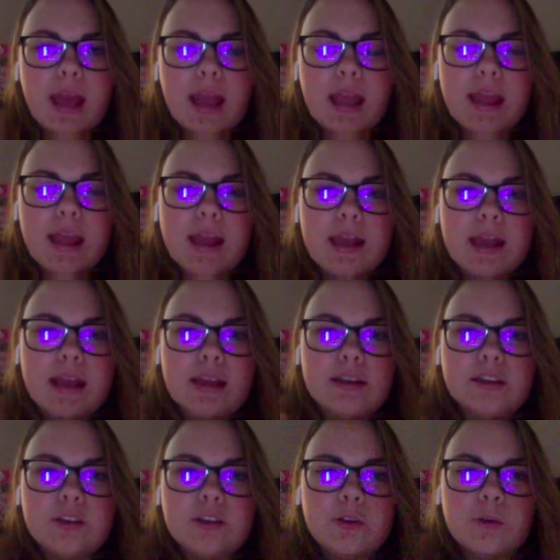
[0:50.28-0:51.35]
and
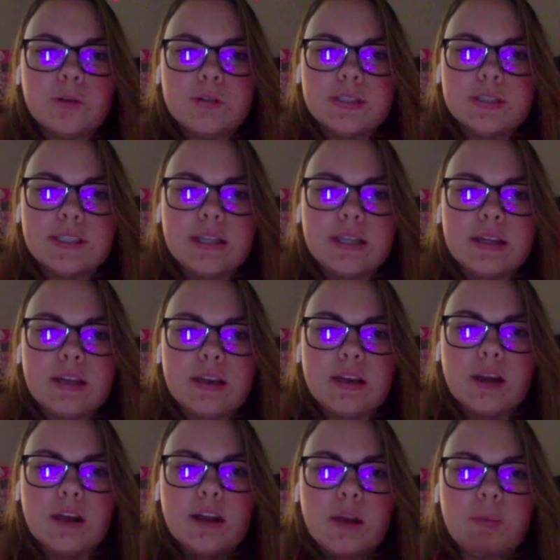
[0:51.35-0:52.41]
you'll see
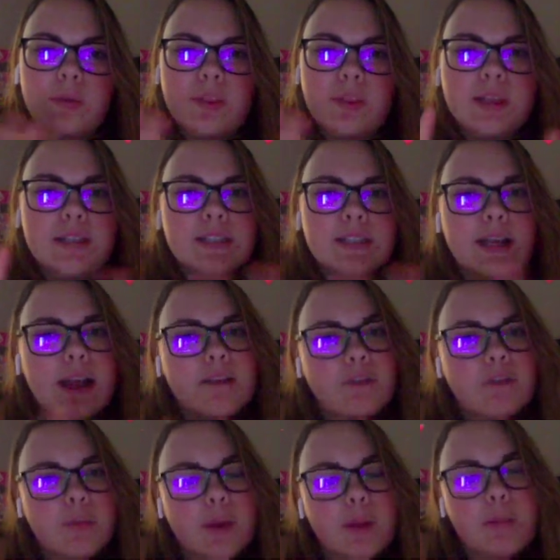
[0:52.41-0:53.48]
a couple things I got
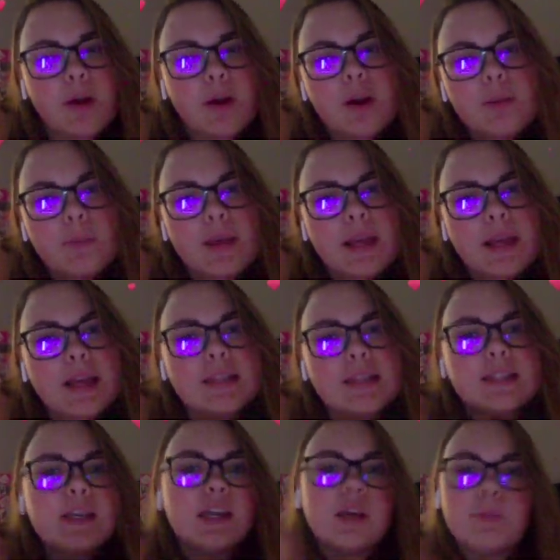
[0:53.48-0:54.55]
from my apartment,
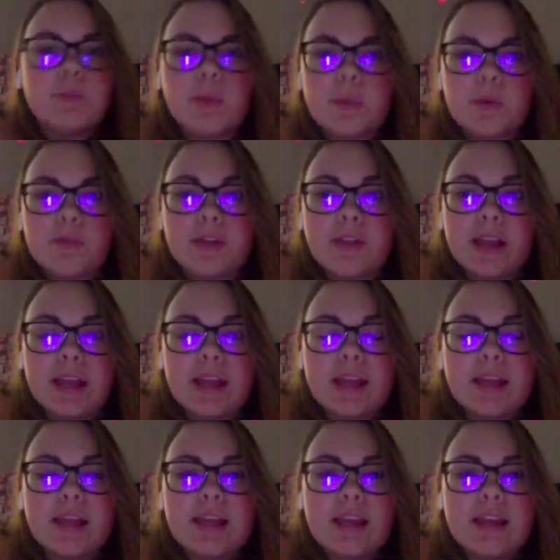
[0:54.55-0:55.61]
me moving
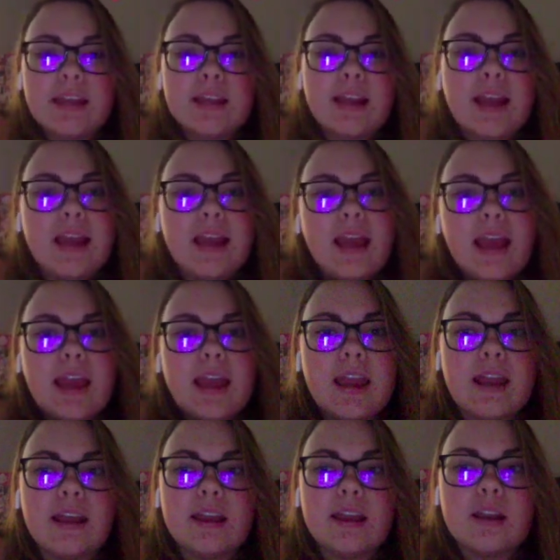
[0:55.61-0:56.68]
in,
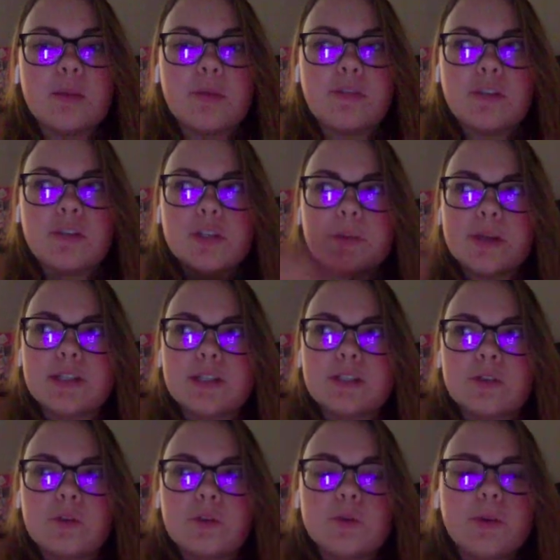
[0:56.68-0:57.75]
and my first week of
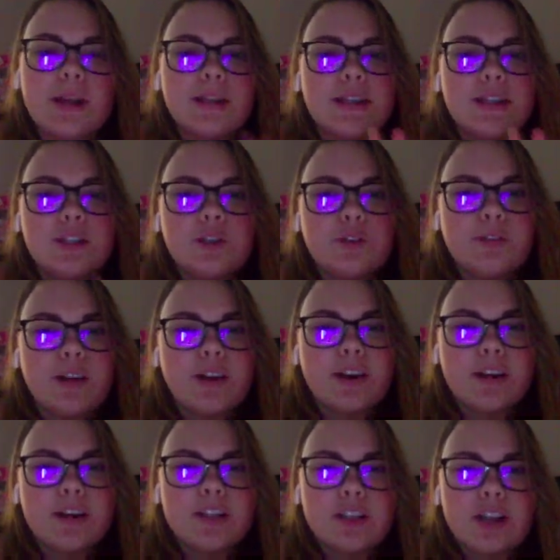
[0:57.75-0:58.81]
school, but I didn't do a very
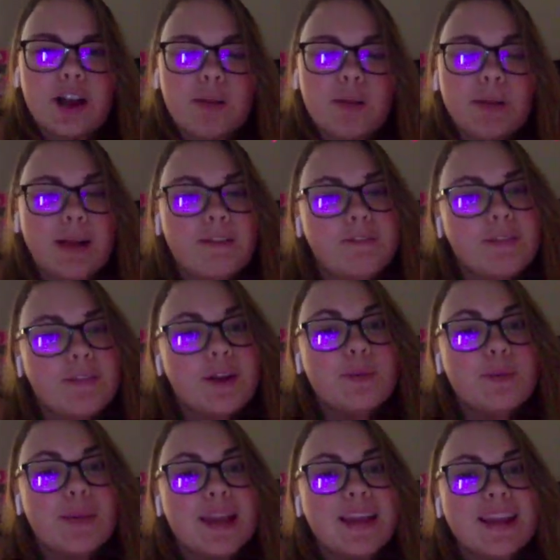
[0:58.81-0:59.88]
good job at
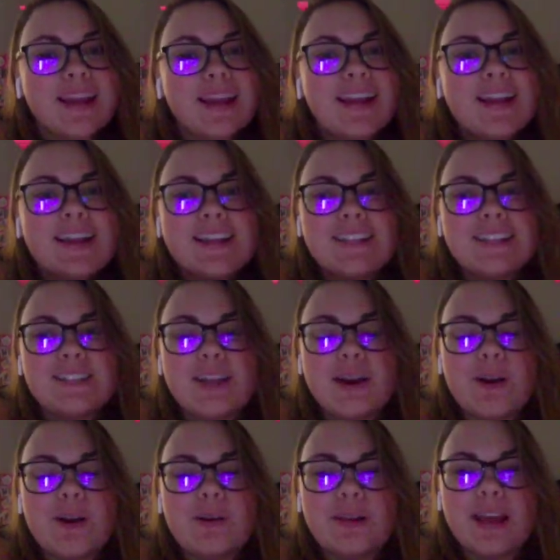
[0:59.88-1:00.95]
filming.
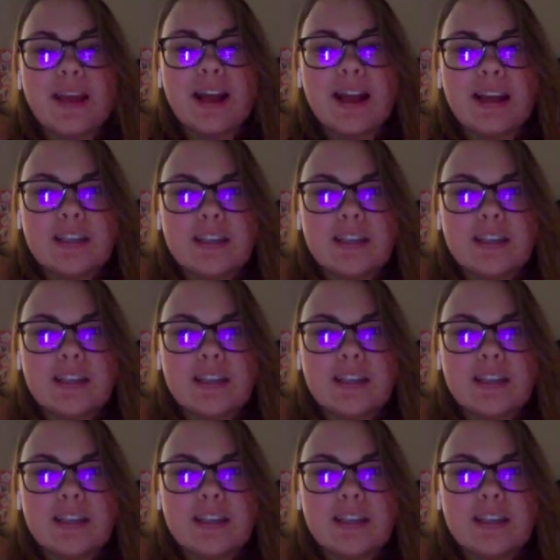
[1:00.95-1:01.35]
So yeah, I